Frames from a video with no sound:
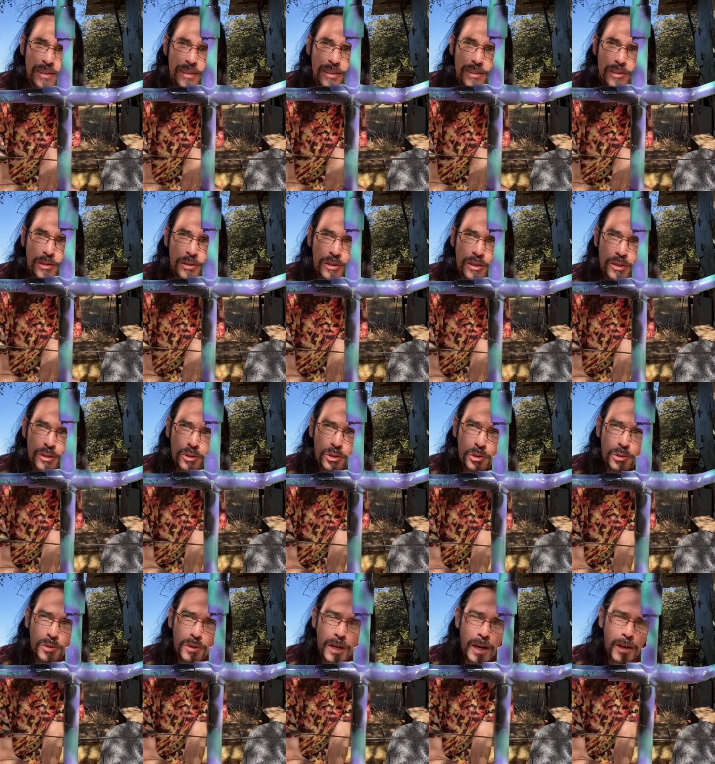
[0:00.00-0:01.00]
You can
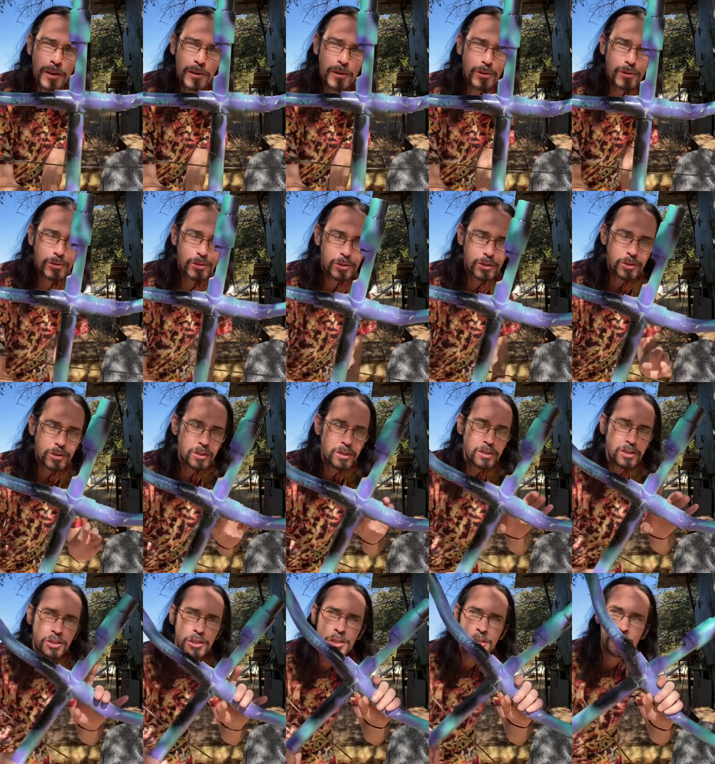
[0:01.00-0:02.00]
shoot arrows
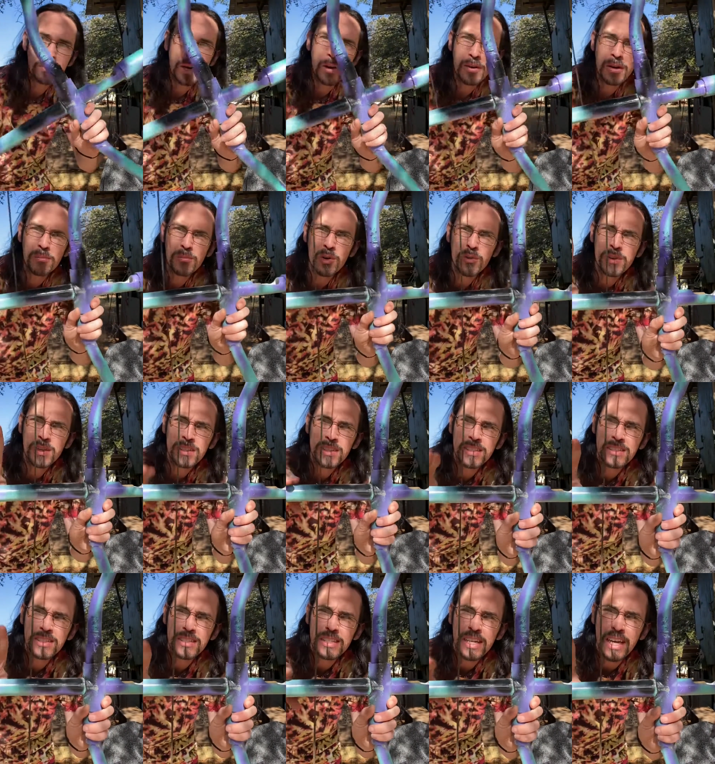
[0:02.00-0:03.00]
just by removing this
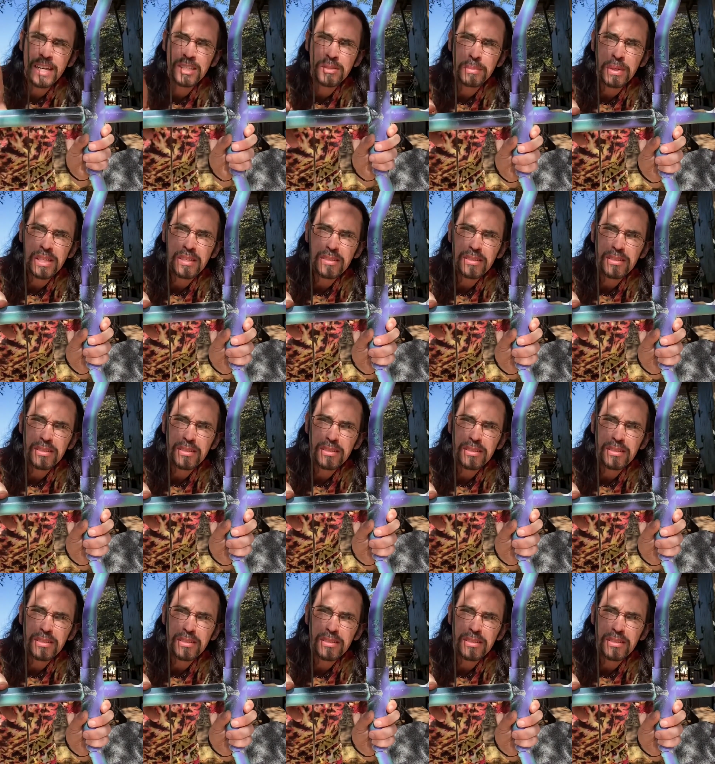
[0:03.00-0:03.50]
attachment.